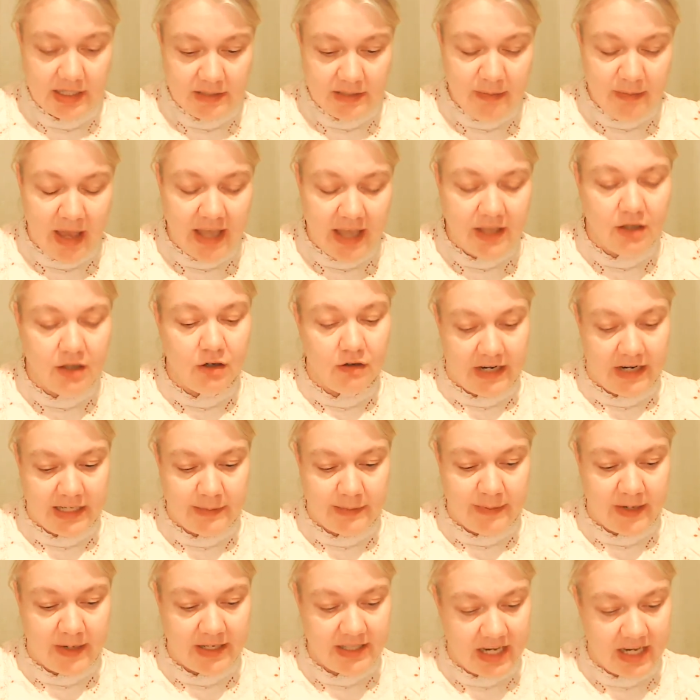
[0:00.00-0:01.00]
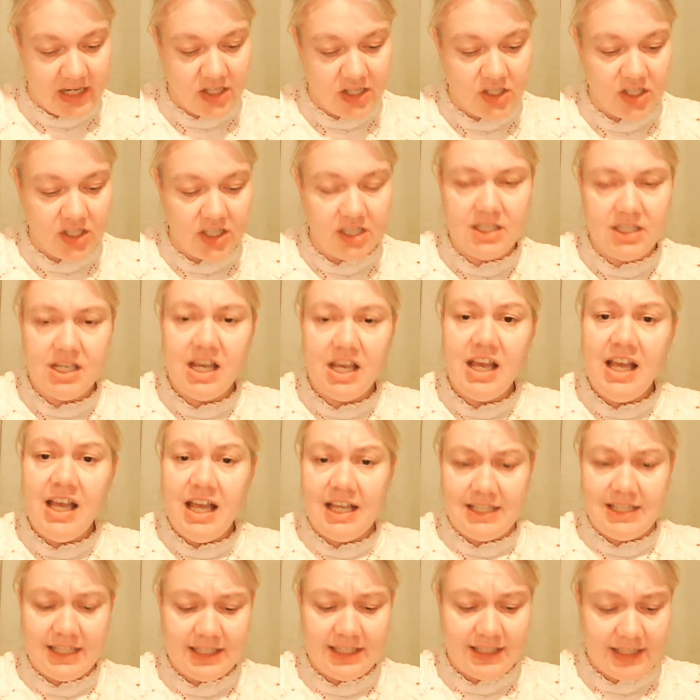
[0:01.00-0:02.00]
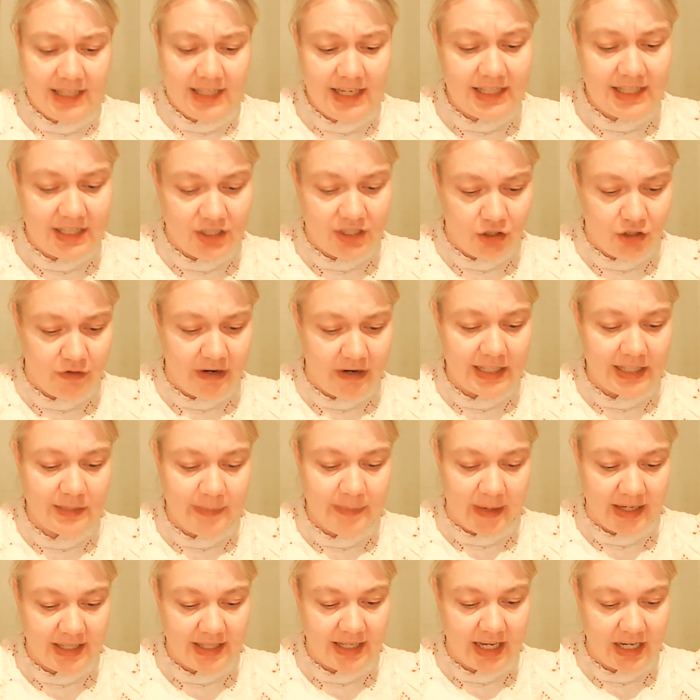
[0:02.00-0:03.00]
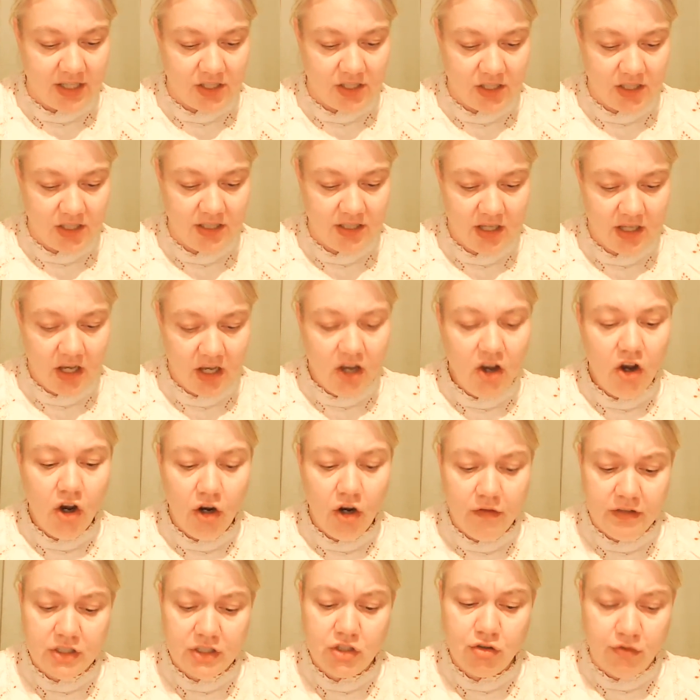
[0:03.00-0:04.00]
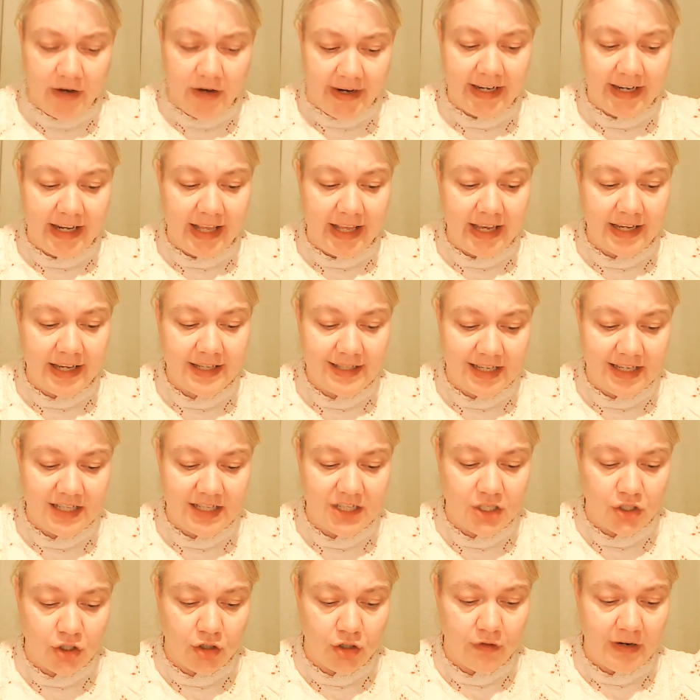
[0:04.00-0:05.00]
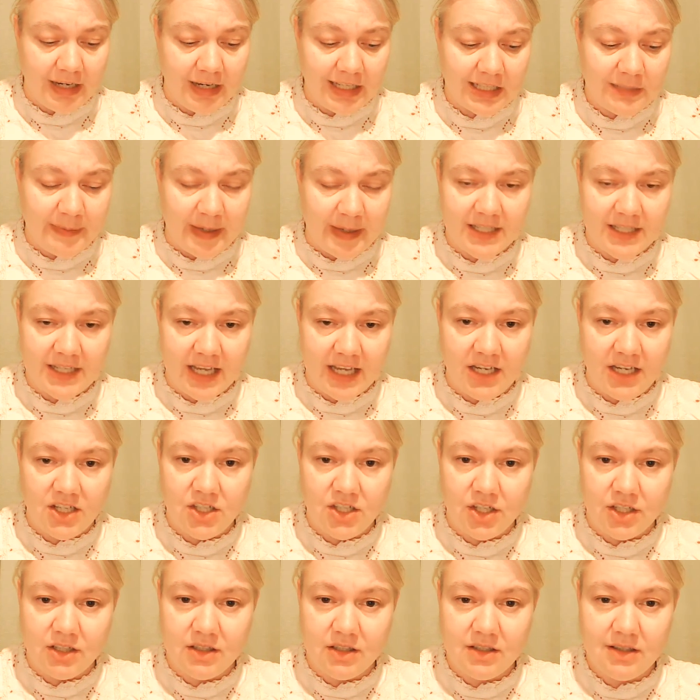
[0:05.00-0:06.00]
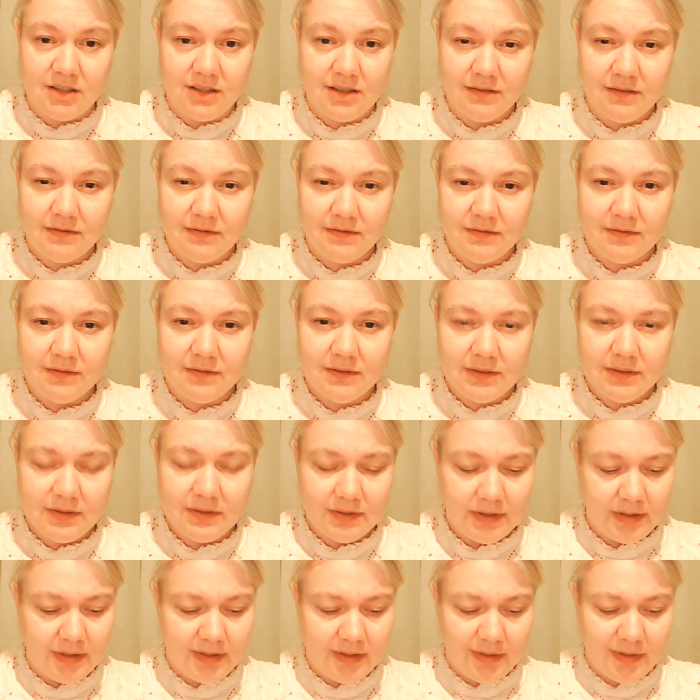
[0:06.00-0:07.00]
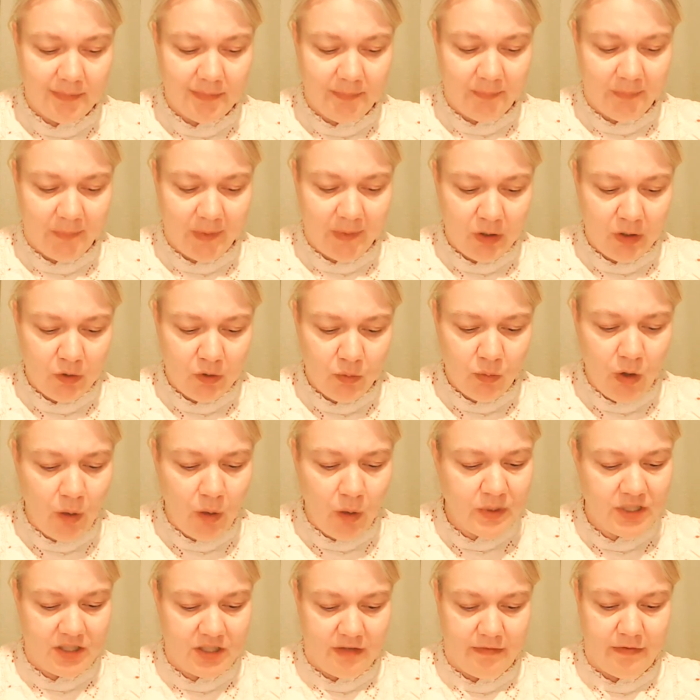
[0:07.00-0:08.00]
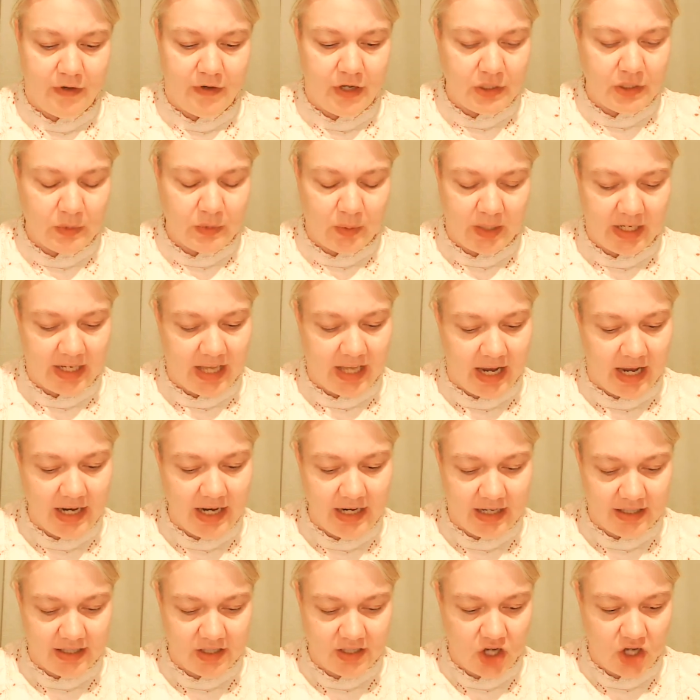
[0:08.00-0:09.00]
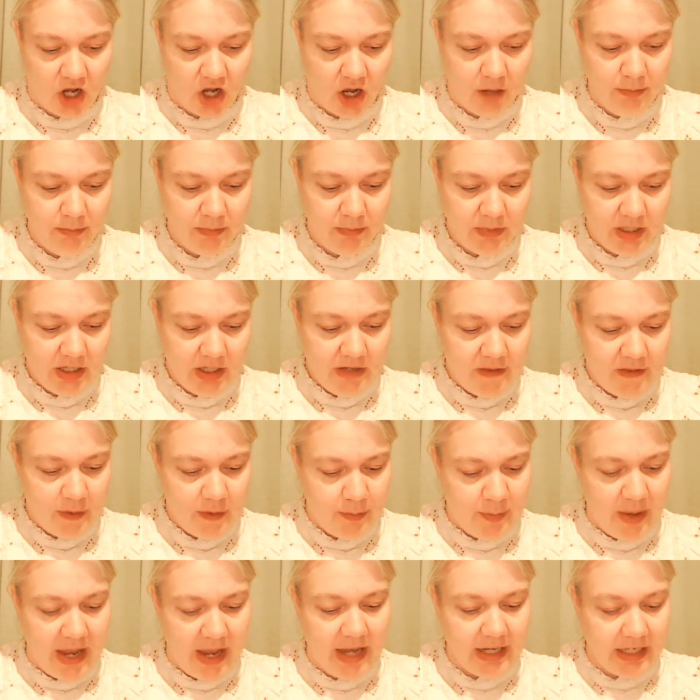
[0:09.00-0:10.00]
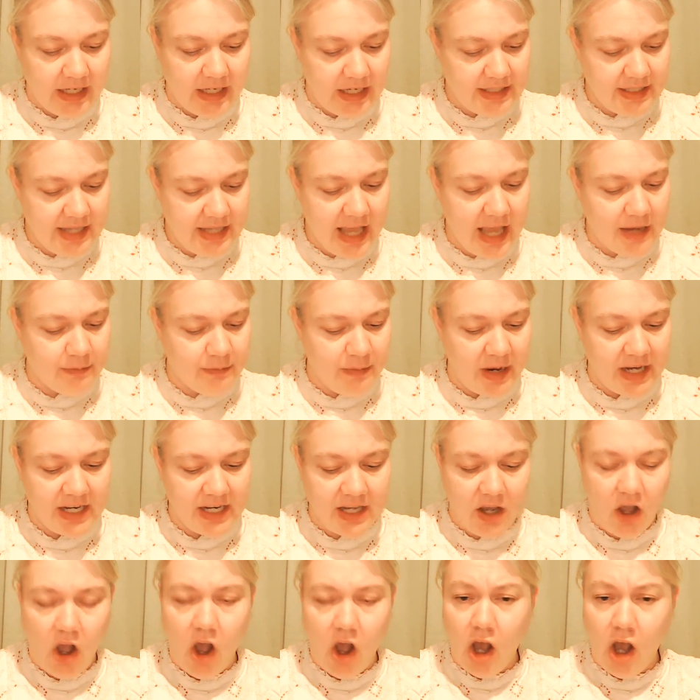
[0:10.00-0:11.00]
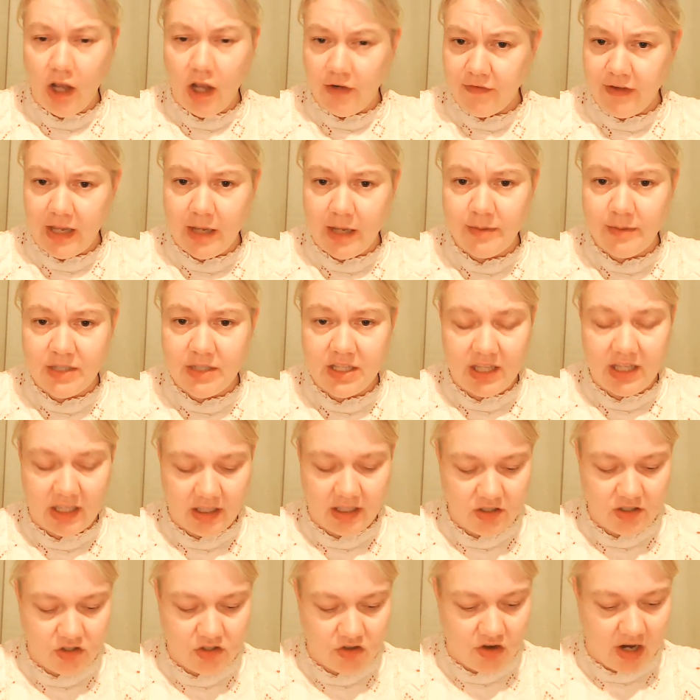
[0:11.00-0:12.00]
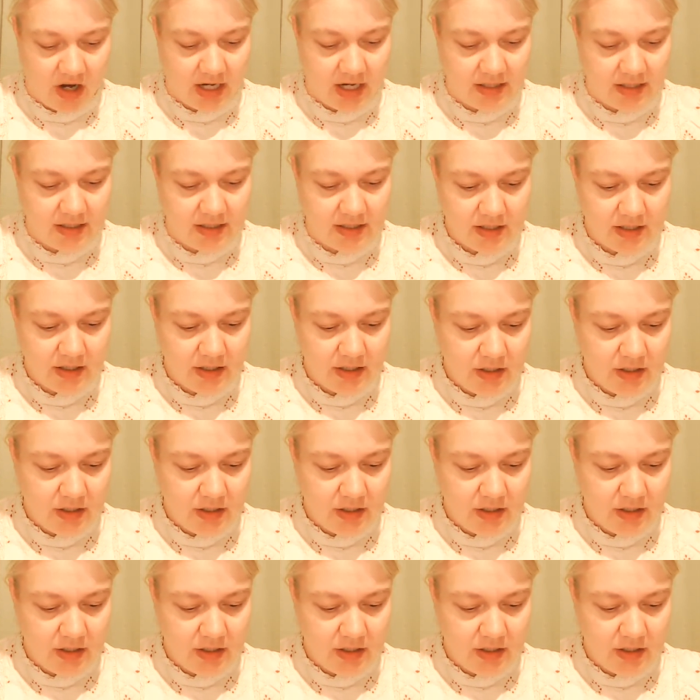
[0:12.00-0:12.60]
has met your expectations, has exceeded your expectations, or has greatly exceeded your expectations? What was the first one again? Asked Tom. The pain in his head made it hard for him to think straight.